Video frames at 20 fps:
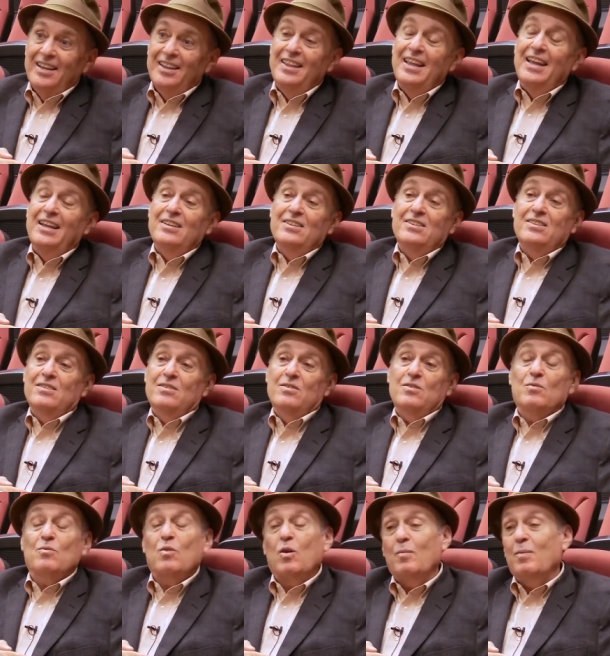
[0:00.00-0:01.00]
then
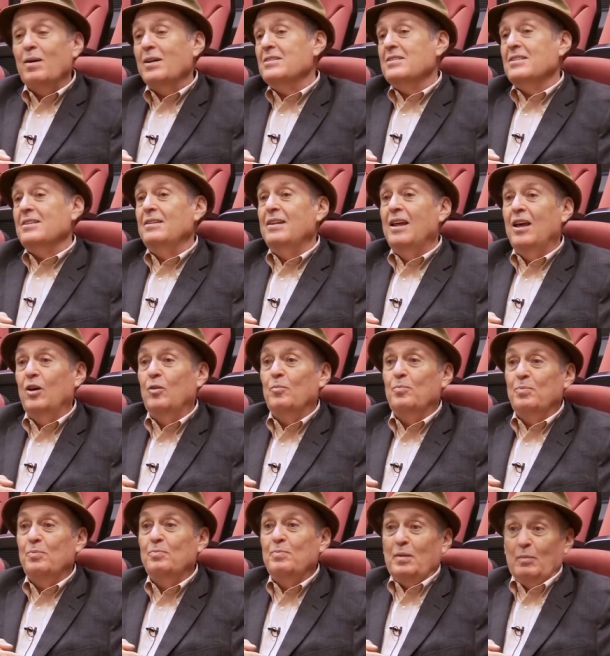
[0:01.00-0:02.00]
the robots can help
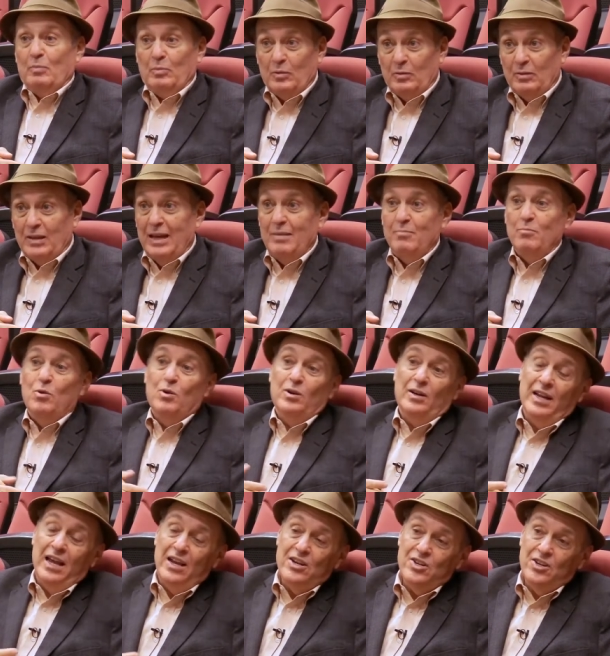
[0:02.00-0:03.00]
people get more
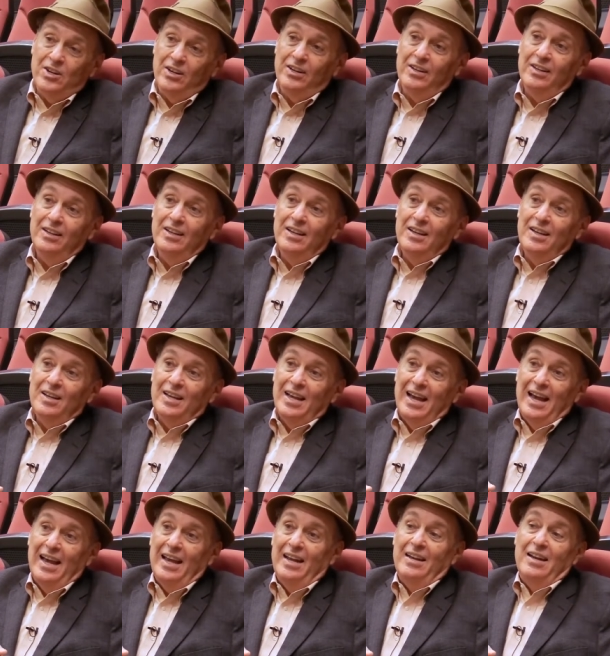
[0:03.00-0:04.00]
leisure
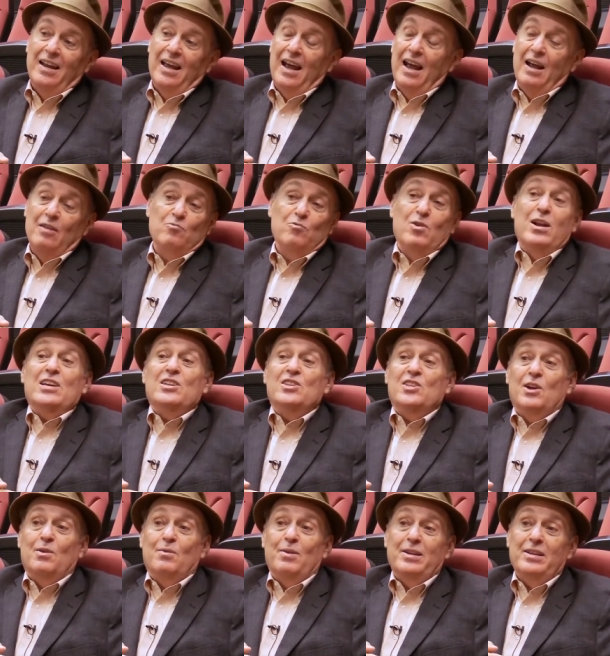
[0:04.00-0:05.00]
and, and raise
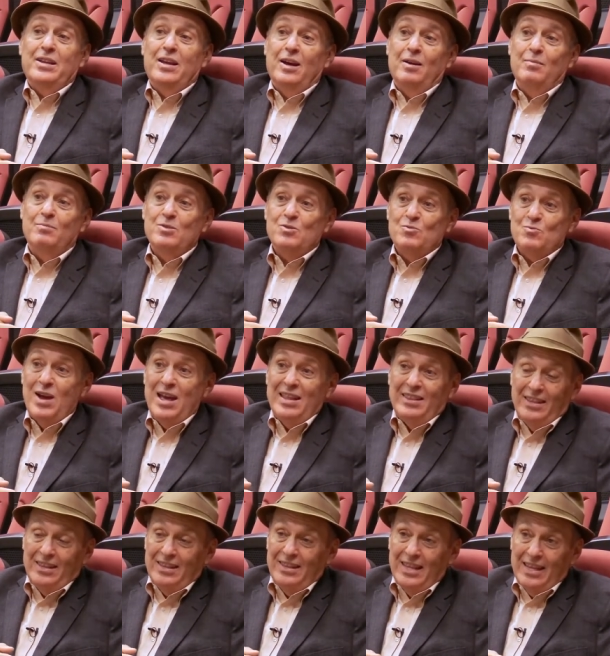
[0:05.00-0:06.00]
their incomes
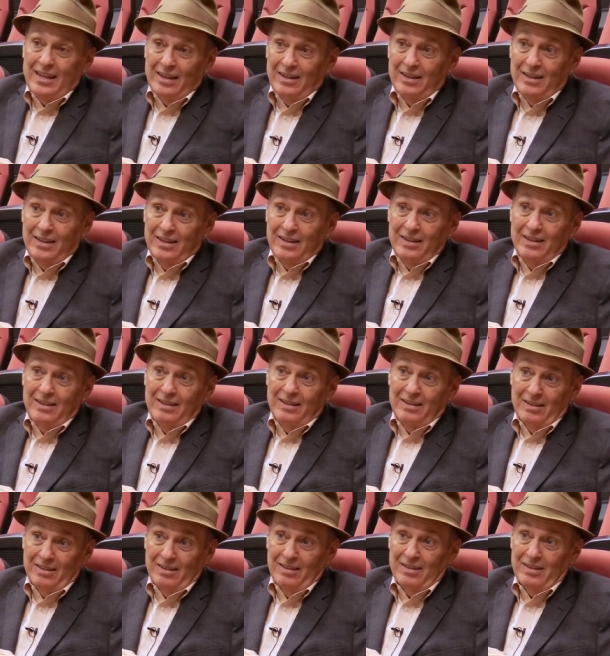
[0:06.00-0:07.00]
rather than
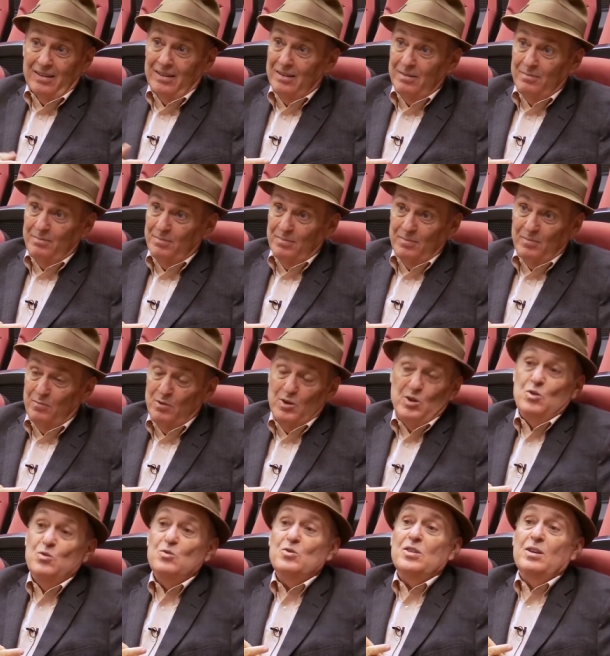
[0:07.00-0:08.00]
uh,
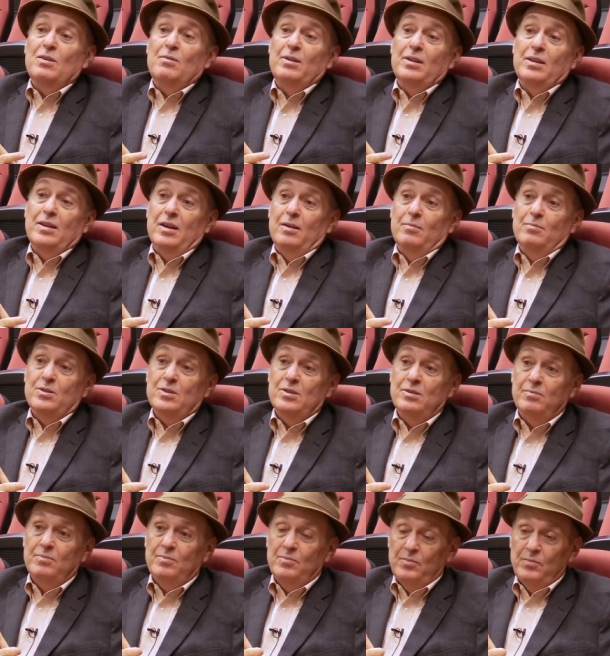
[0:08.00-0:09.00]
reduce their incomes.